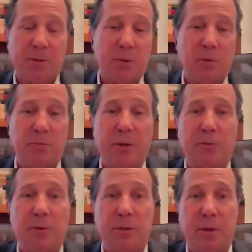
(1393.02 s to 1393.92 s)
And so
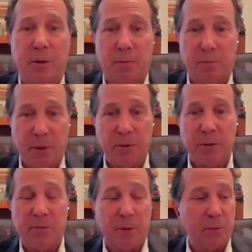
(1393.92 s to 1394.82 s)
veterans now,
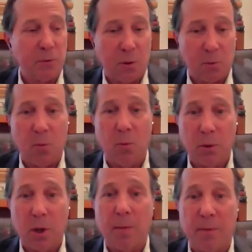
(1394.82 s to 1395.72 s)
military veterans,
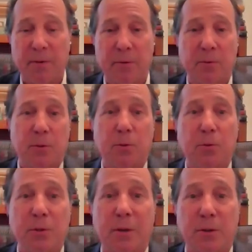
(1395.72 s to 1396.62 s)
combat veterans, are
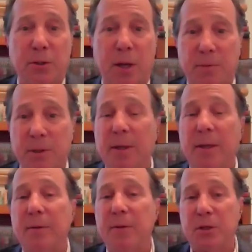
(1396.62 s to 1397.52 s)
losing their jobs
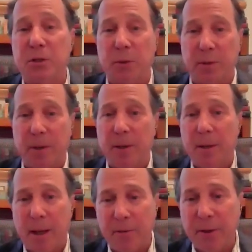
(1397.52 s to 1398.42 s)
in this sweep.
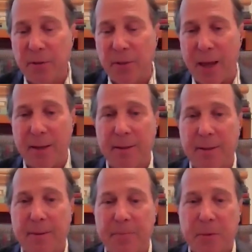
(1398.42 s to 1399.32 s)
I think that,
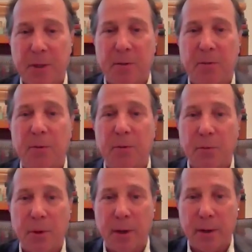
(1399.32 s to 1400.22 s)

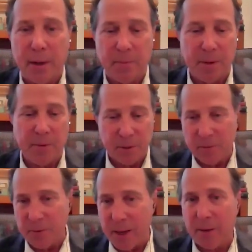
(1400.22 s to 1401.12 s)
and maybe
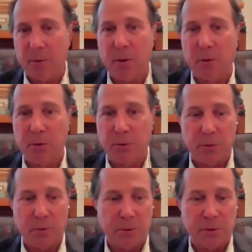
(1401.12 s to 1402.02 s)
some of the
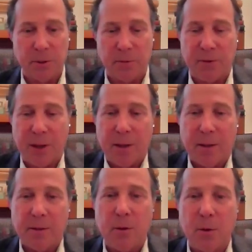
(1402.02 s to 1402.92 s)
agricultural stuff, that,
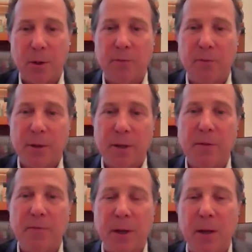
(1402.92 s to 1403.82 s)
if
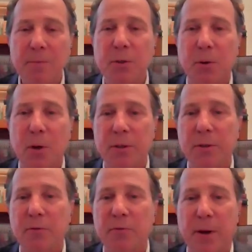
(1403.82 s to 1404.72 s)
it comes across
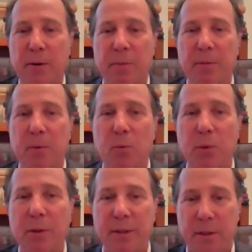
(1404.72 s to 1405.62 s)
that they're firing people
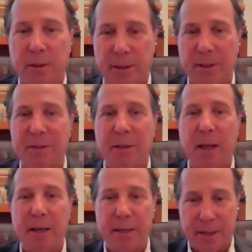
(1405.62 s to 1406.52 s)
willy-nilly and
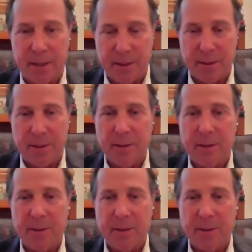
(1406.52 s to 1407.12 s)
delighting in it,